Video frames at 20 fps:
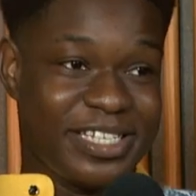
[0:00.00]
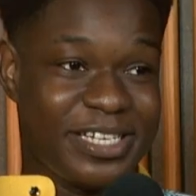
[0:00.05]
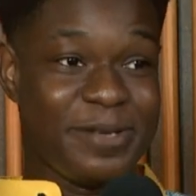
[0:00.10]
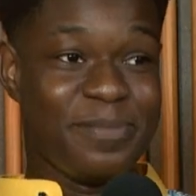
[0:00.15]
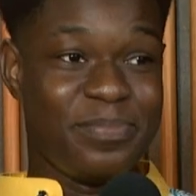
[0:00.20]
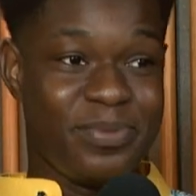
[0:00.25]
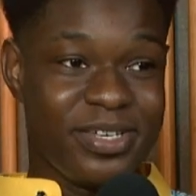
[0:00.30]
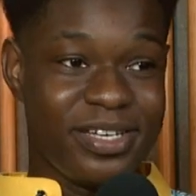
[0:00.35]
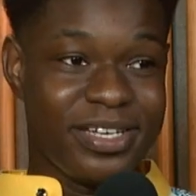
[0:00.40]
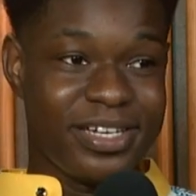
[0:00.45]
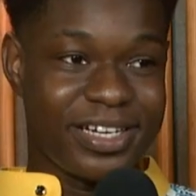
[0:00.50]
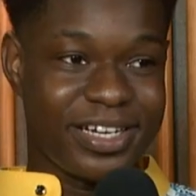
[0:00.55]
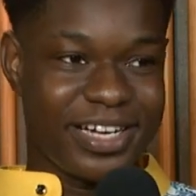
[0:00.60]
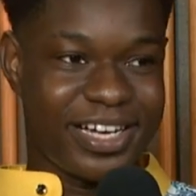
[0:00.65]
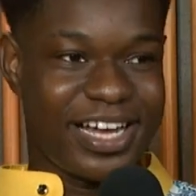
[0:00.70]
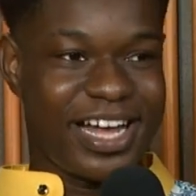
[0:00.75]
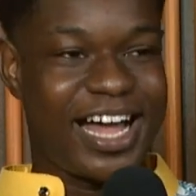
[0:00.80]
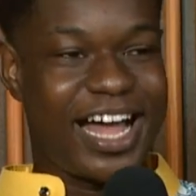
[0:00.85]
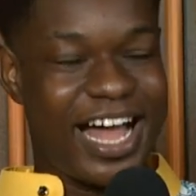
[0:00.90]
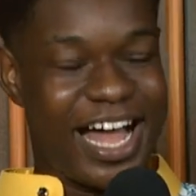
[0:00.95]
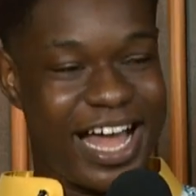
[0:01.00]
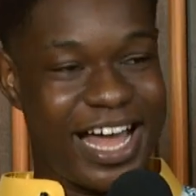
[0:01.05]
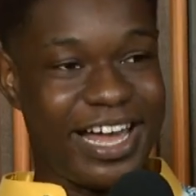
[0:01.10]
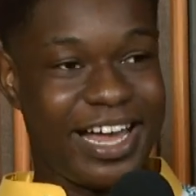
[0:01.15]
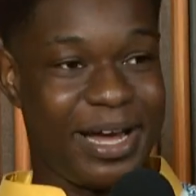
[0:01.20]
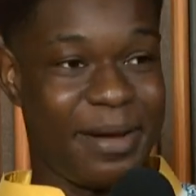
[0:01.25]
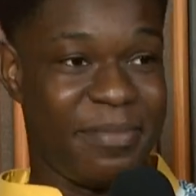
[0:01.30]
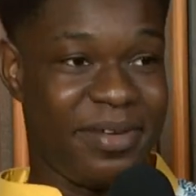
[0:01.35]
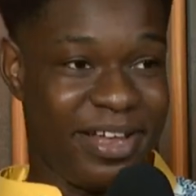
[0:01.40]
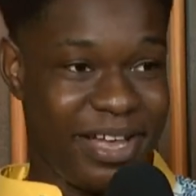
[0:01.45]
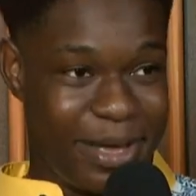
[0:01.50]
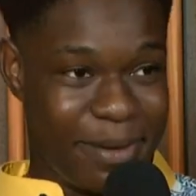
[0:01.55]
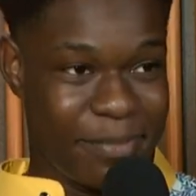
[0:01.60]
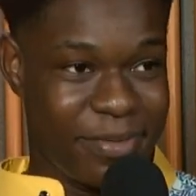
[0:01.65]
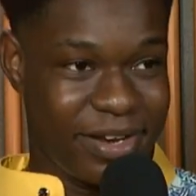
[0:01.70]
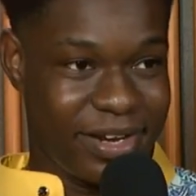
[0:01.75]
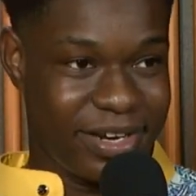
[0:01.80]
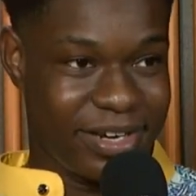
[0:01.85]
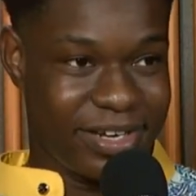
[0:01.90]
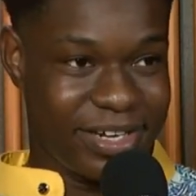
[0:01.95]
EP, Hi, I'm
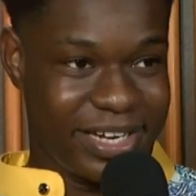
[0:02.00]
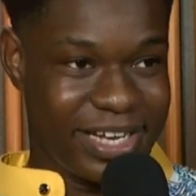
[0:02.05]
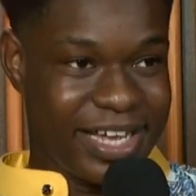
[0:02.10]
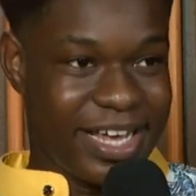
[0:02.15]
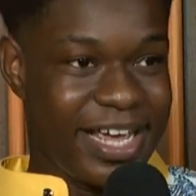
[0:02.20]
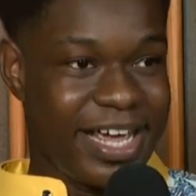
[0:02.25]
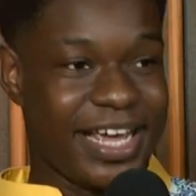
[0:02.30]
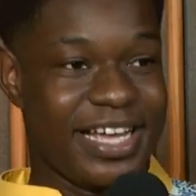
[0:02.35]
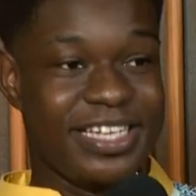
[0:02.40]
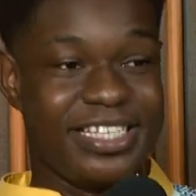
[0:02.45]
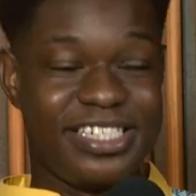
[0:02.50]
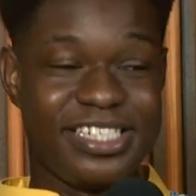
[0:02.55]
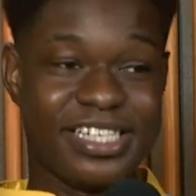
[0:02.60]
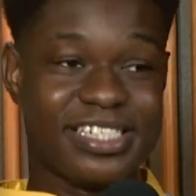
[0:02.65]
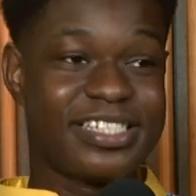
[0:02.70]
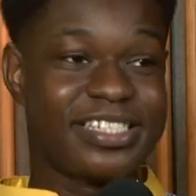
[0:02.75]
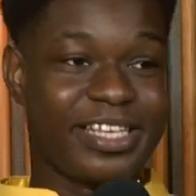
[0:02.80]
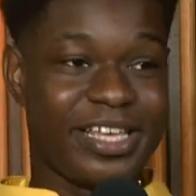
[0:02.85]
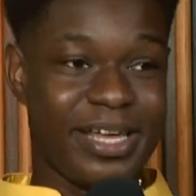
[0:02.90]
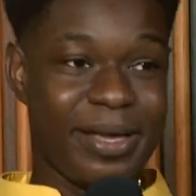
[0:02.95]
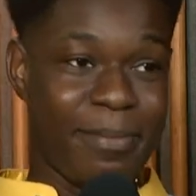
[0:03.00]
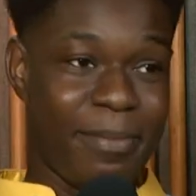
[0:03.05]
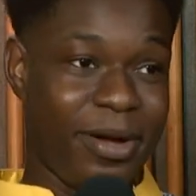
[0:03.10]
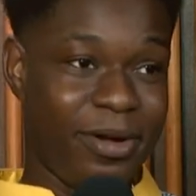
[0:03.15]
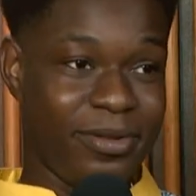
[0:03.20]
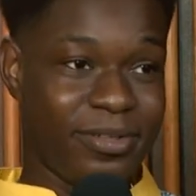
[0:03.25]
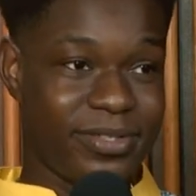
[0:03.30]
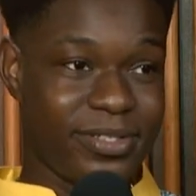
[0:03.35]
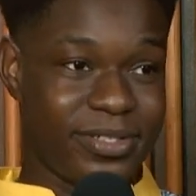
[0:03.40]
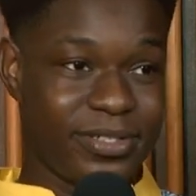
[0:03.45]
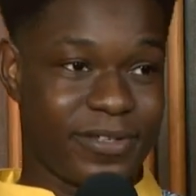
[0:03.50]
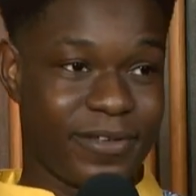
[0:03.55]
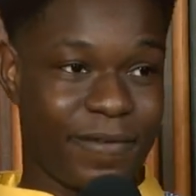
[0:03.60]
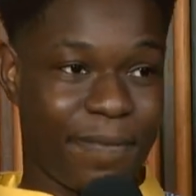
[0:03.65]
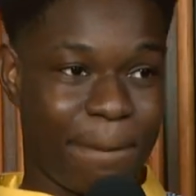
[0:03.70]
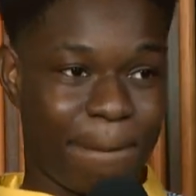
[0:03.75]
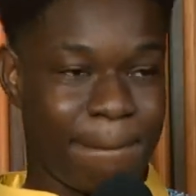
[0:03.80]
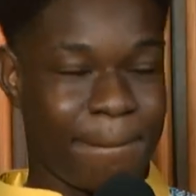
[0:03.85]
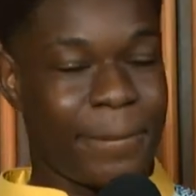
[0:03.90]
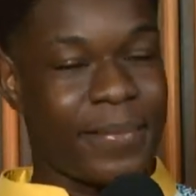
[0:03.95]
Herman. It just came out.
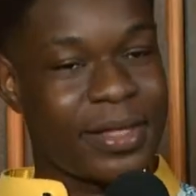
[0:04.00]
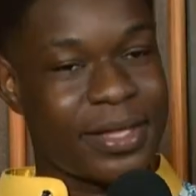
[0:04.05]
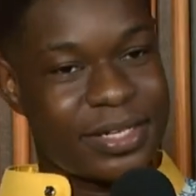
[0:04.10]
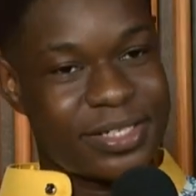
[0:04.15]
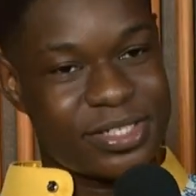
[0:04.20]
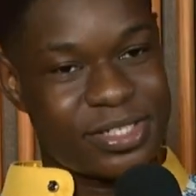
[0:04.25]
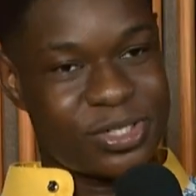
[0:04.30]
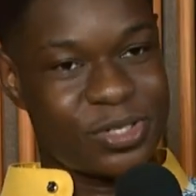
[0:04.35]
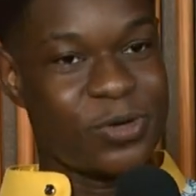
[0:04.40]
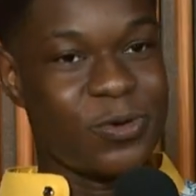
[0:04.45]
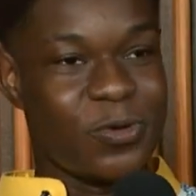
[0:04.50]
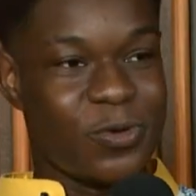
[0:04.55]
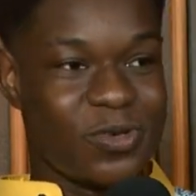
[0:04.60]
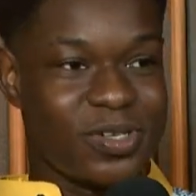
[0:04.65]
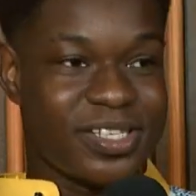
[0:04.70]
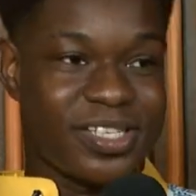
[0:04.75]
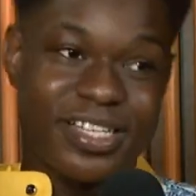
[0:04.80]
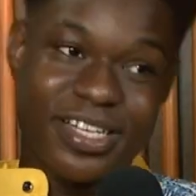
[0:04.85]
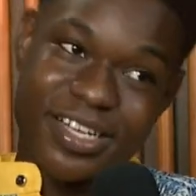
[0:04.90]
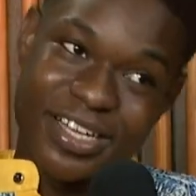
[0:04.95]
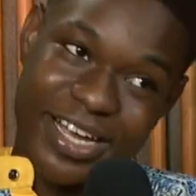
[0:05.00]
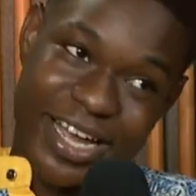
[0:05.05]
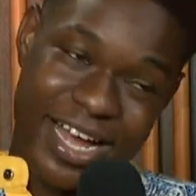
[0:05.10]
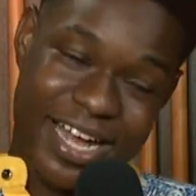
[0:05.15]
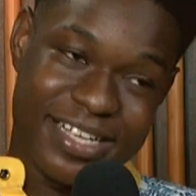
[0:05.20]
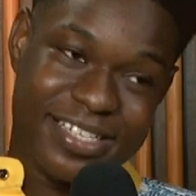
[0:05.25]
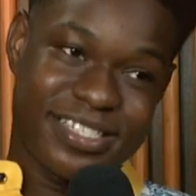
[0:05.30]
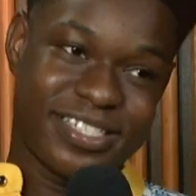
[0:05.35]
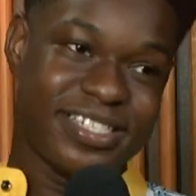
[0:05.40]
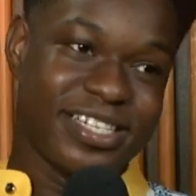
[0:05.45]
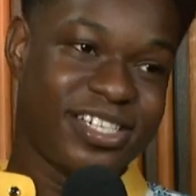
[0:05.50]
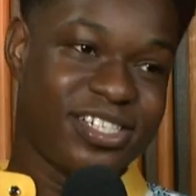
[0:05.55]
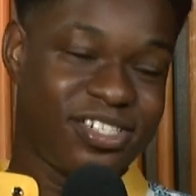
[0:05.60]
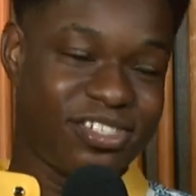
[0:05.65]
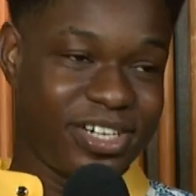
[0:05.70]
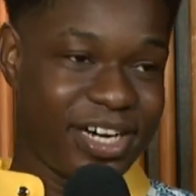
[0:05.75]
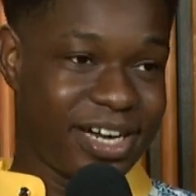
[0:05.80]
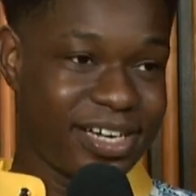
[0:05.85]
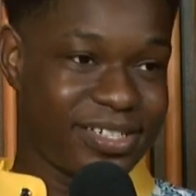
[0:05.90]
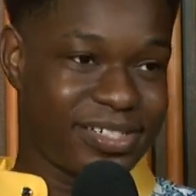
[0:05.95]
So it has 6
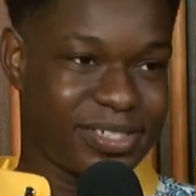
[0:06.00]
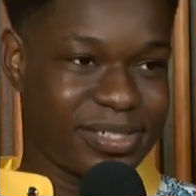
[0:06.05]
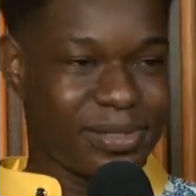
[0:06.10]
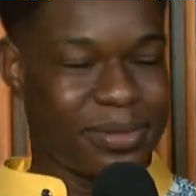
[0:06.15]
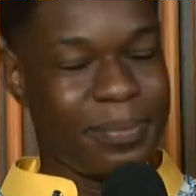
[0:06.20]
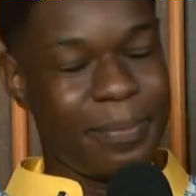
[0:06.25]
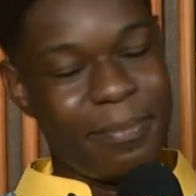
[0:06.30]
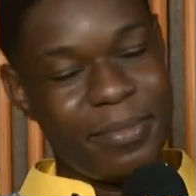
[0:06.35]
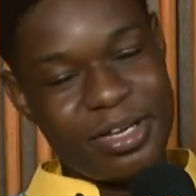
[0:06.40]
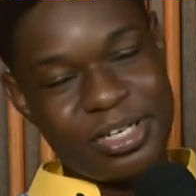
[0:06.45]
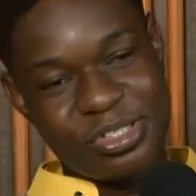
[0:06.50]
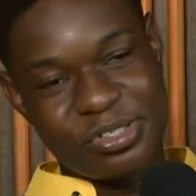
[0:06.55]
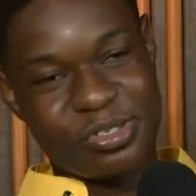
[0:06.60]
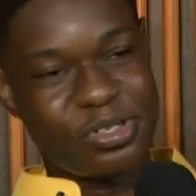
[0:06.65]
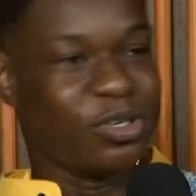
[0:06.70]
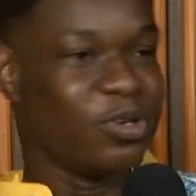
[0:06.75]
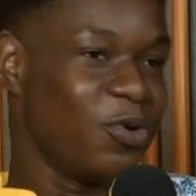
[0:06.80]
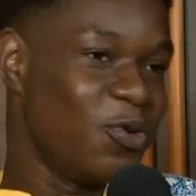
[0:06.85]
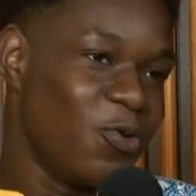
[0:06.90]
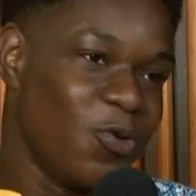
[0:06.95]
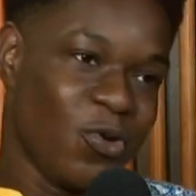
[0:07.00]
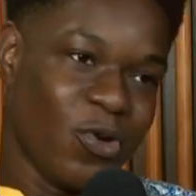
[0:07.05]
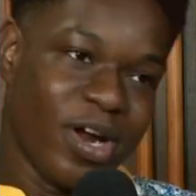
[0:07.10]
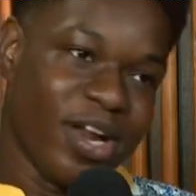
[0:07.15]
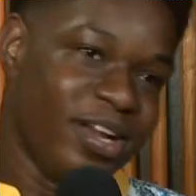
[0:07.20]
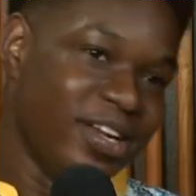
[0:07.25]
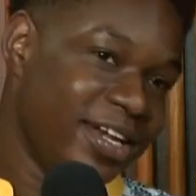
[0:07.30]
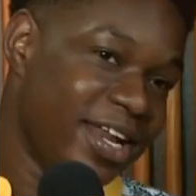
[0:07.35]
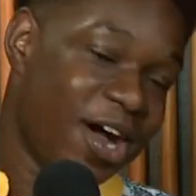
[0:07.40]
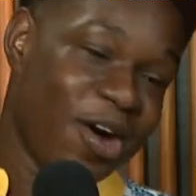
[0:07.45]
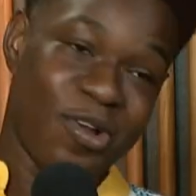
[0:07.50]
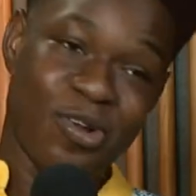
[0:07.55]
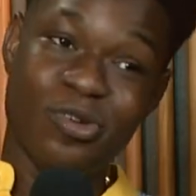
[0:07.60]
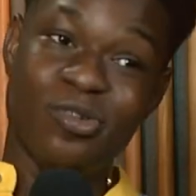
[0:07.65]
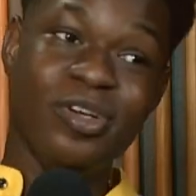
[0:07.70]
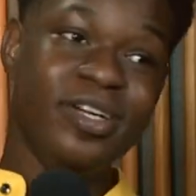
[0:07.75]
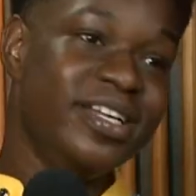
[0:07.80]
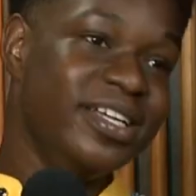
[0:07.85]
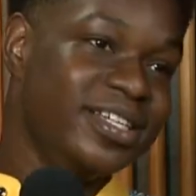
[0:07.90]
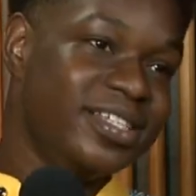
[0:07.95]
tracks. Make sure to go and
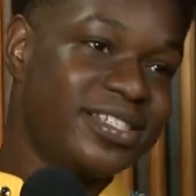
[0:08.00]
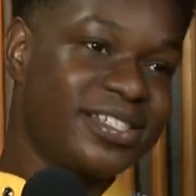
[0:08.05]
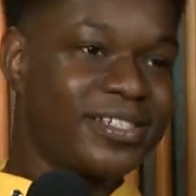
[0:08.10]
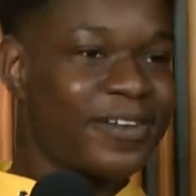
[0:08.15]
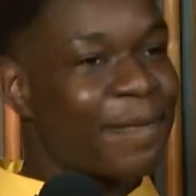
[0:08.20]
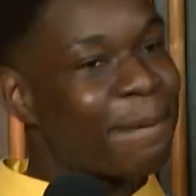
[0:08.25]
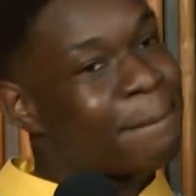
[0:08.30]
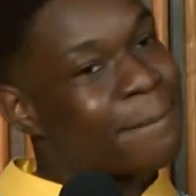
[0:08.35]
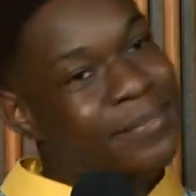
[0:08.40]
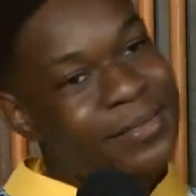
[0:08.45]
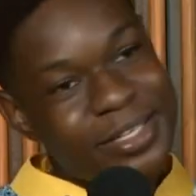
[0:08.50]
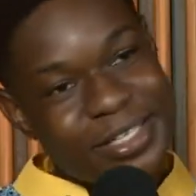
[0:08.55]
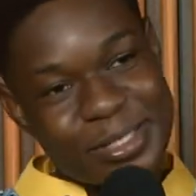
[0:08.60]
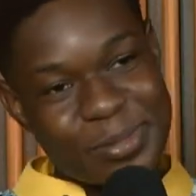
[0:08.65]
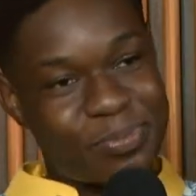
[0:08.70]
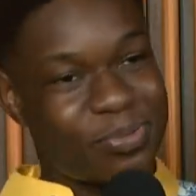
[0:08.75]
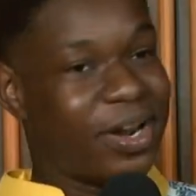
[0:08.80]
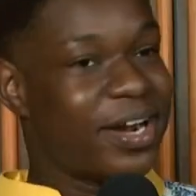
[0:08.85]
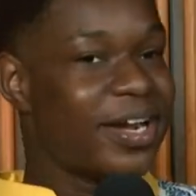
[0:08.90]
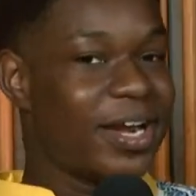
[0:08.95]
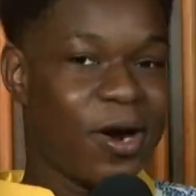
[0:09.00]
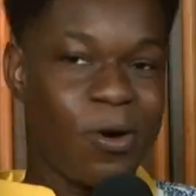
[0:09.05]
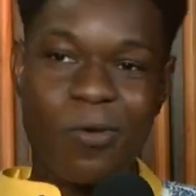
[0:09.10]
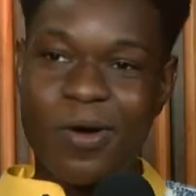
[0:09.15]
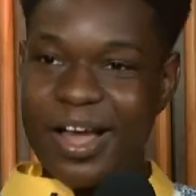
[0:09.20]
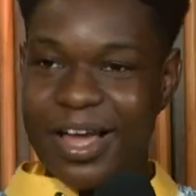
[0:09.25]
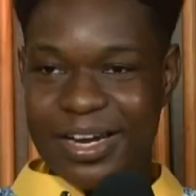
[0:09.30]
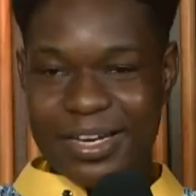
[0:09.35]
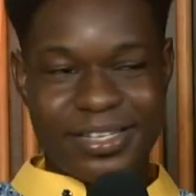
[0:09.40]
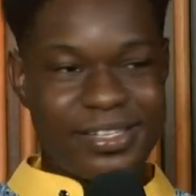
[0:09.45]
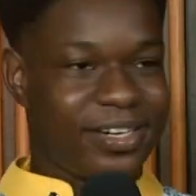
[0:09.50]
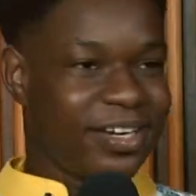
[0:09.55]
download it. Spread the word.